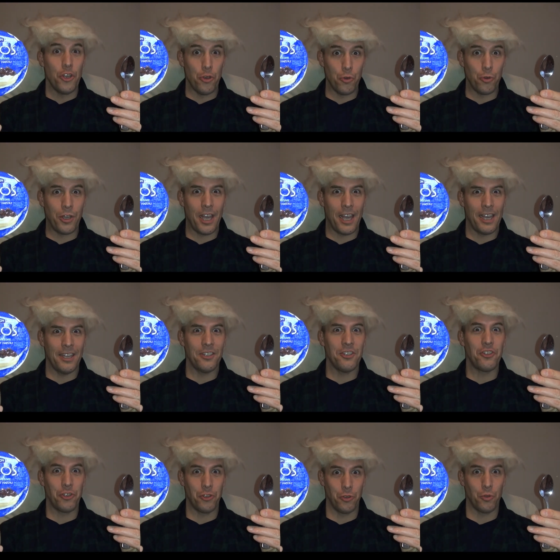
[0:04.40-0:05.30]
You
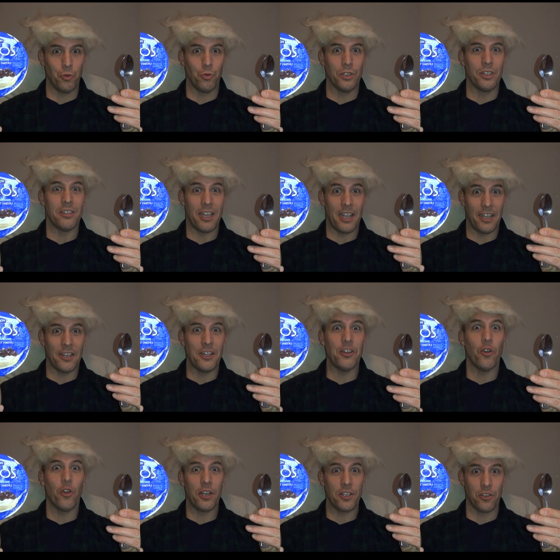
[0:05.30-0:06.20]
can too with
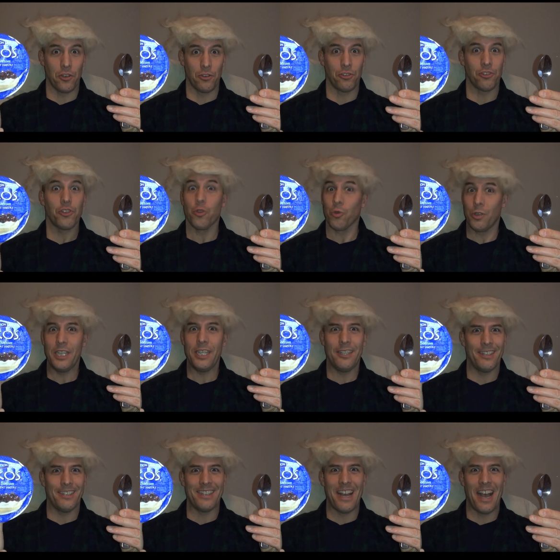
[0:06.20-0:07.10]
Dannon Oikos
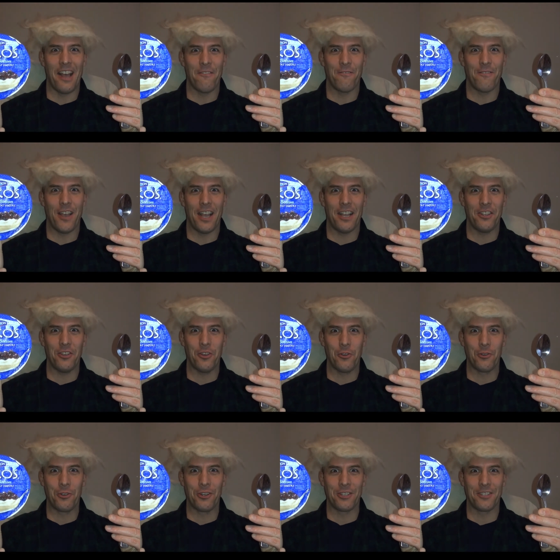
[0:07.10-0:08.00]
Greek non-fat
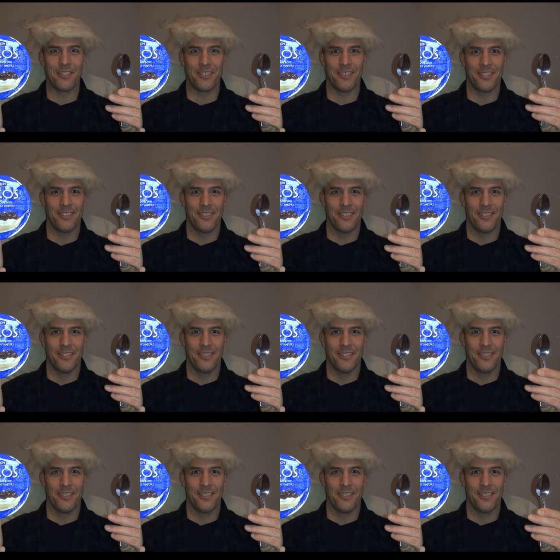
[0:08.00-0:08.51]
yogurt.